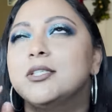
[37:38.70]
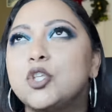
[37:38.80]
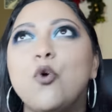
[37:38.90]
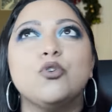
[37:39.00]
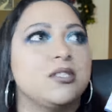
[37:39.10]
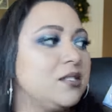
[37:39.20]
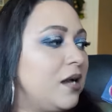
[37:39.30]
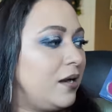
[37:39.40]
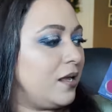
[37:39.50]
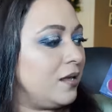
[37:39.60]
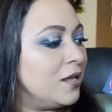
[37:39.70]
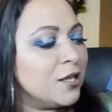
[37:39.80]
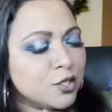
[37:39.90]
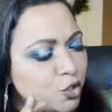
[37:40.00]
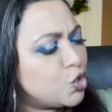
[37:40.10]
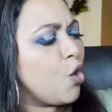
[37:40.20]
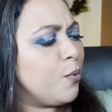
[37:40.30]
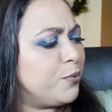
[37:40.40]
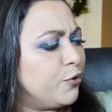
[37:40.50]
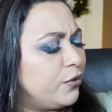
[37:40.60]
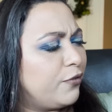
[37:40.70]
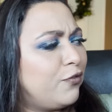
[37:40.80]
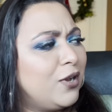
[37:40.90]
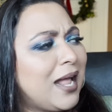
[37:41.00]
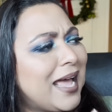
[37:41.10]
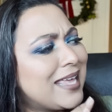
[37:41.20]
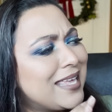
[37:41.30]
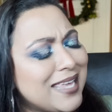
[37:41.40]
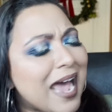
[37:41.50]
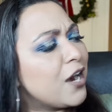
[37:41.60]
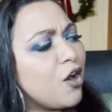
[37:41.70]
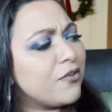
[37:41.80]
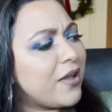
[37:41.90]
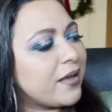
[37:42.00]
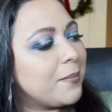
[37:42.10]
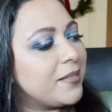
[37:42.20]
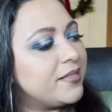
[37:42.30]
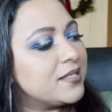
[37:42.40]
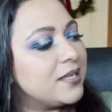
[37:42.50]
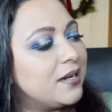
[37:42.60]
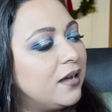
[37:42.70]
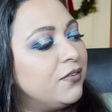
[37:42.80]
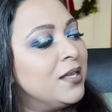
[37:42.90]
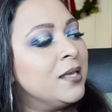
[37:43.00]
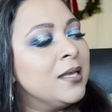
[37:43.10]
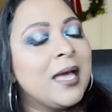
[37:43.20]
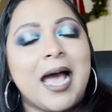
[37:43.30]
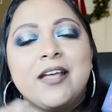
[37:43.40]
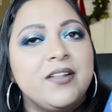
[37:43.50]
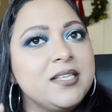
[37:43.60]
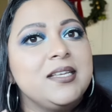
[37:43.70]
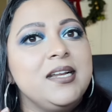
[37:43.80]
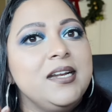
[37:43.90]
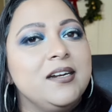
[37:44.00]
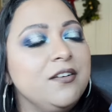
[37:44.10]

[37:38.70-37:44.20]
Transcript: so stunning, so beautiful. I cannot recommend this enough. I recently did a